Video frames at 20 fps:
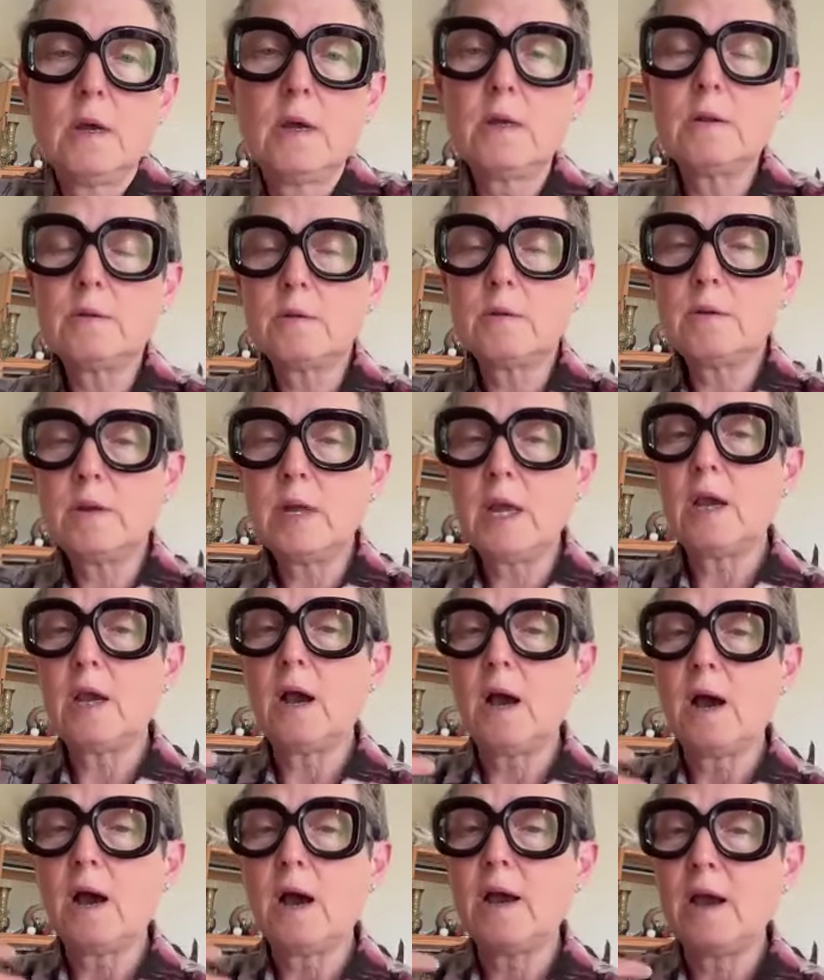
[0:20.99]
And
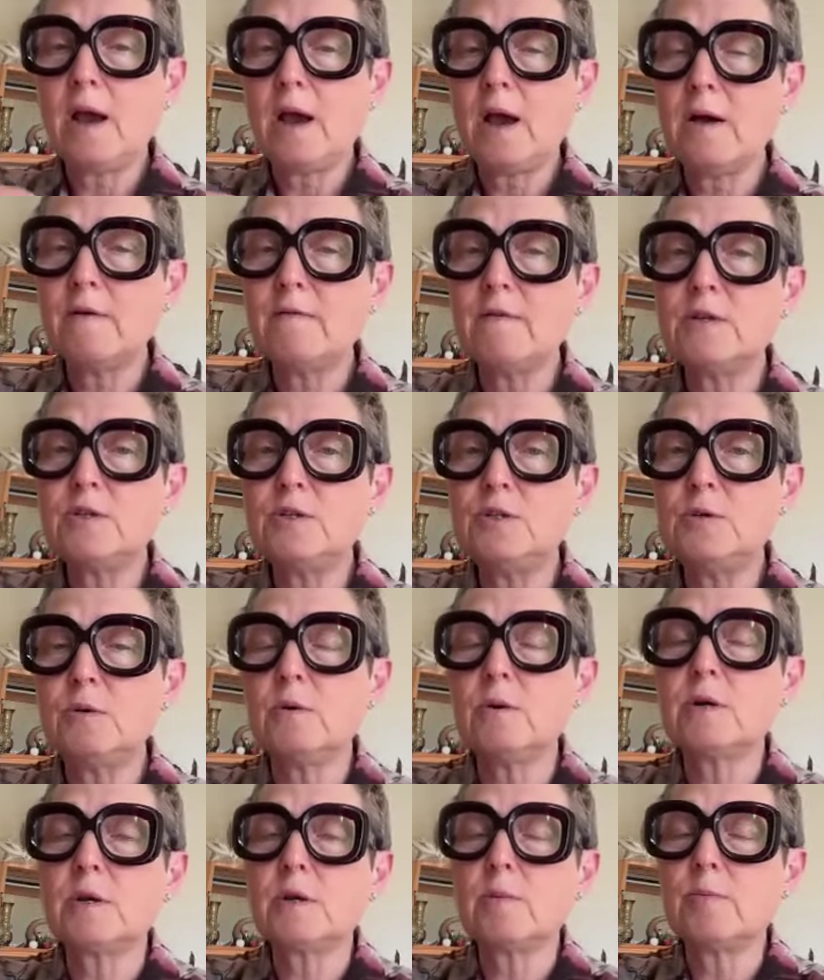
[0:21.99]
today, I have a
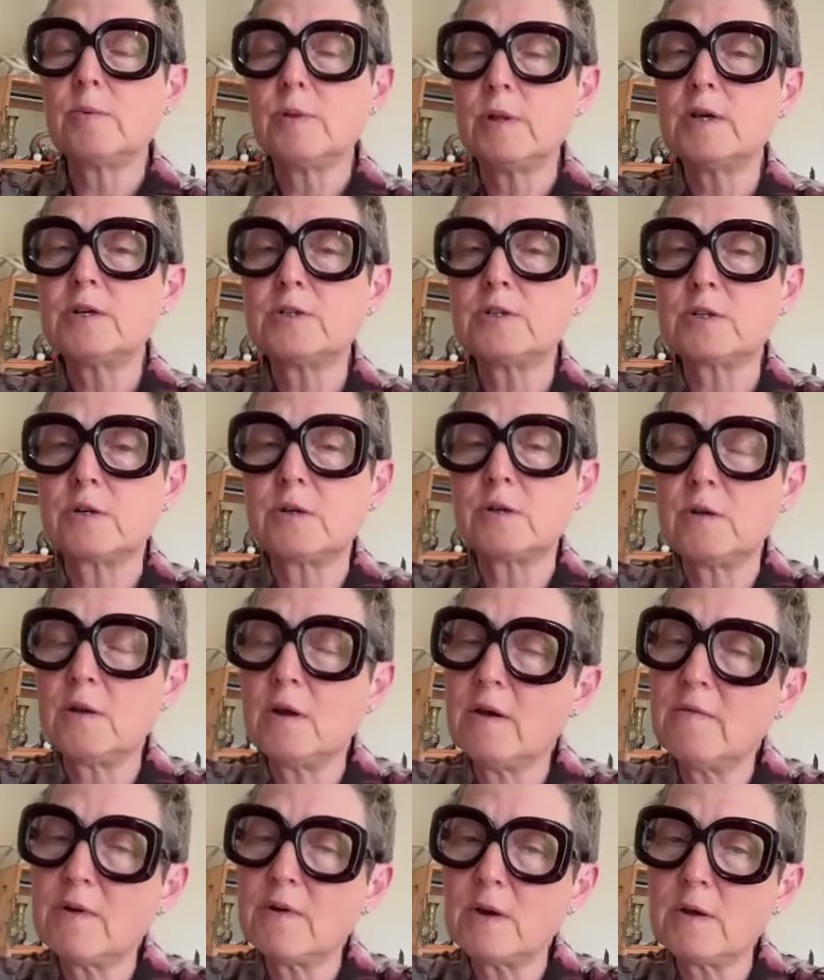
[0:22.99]
joy and a pleasure
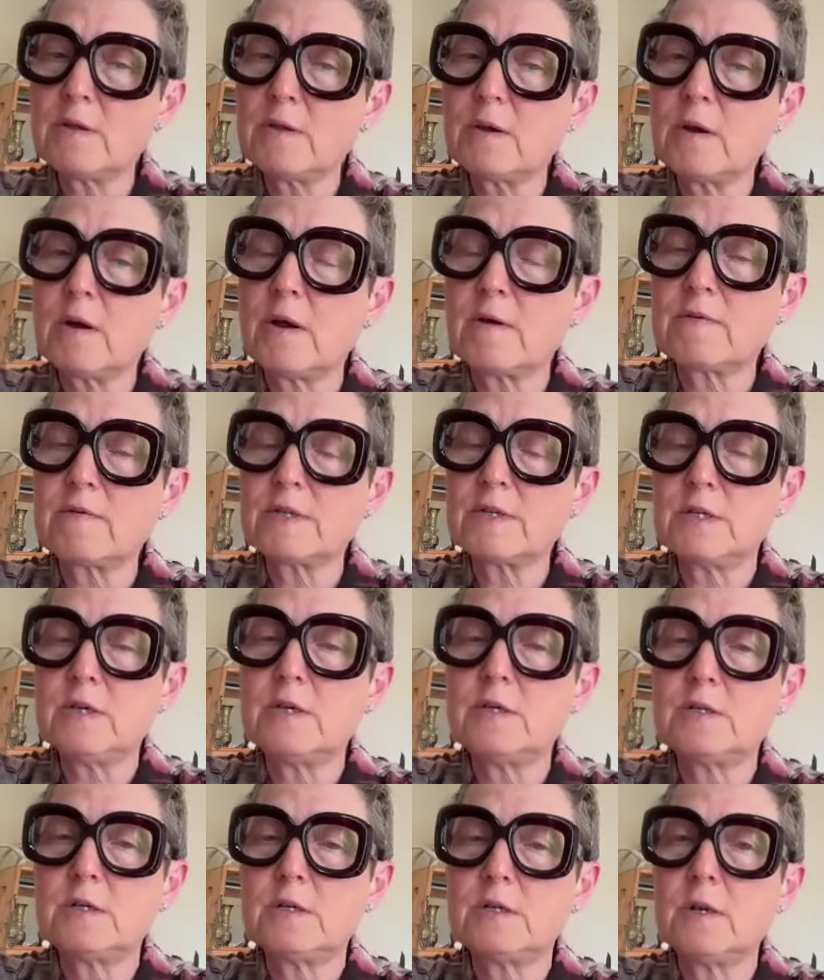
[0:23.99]
to have another
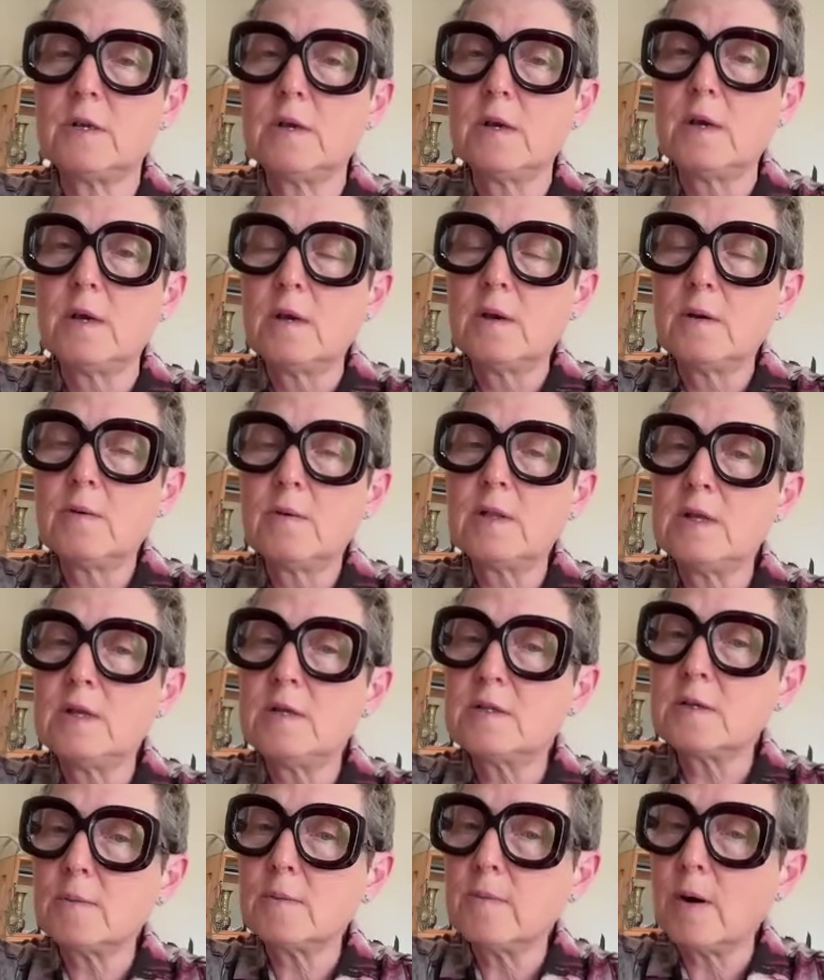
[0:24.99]
conversation with
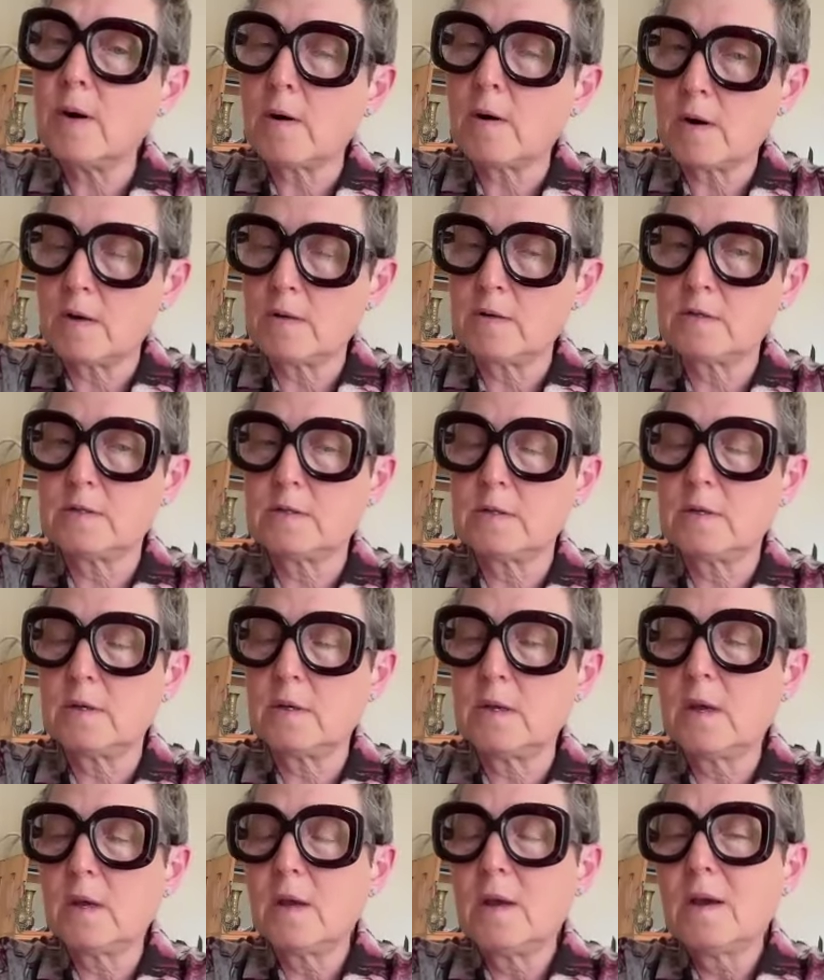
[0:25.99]
Lisa Barnes.
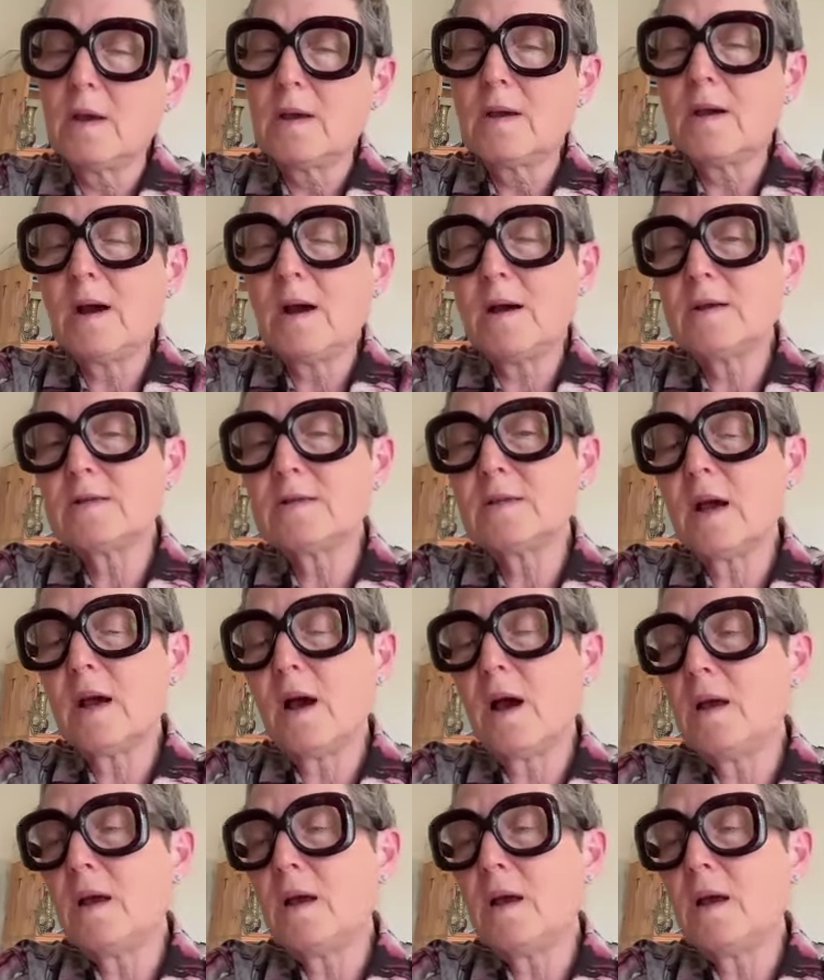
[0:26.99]
Guys,